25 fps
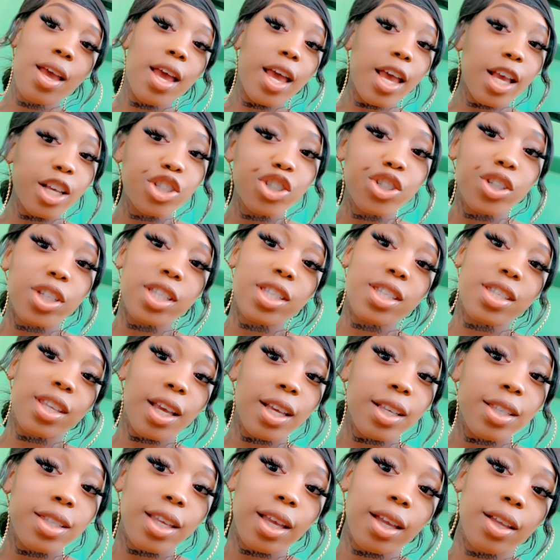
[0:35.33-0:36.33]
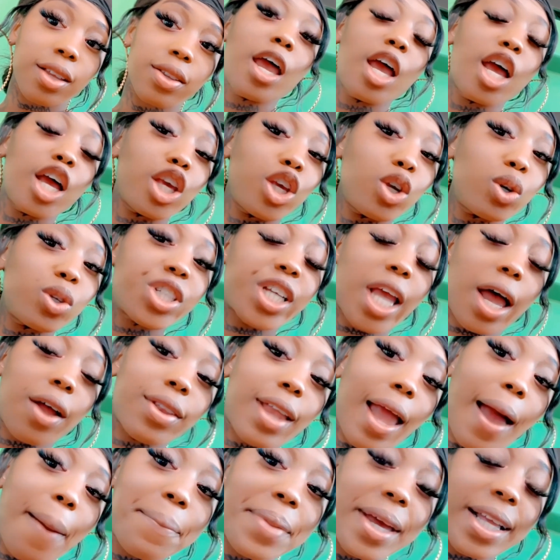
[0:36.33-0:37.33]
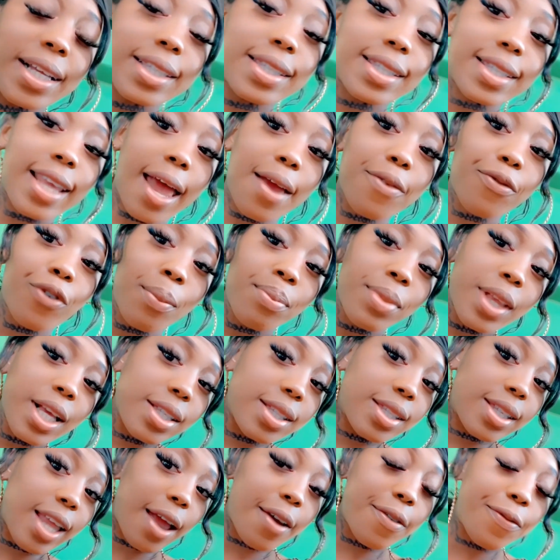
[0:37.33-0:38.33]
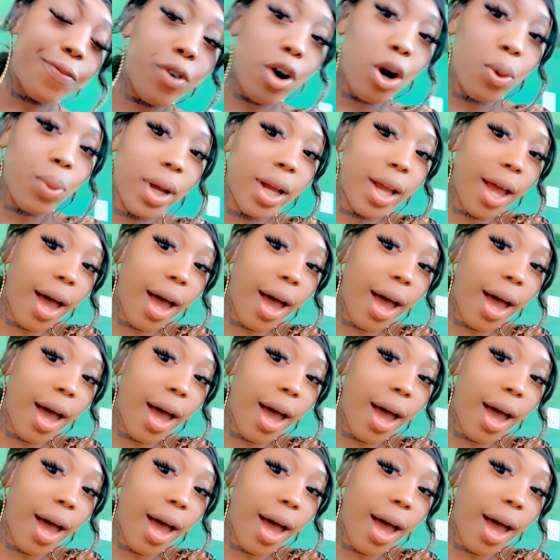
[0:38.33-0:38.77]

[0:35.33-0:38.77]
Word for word: It's your season. You shall not be the same from this day forward.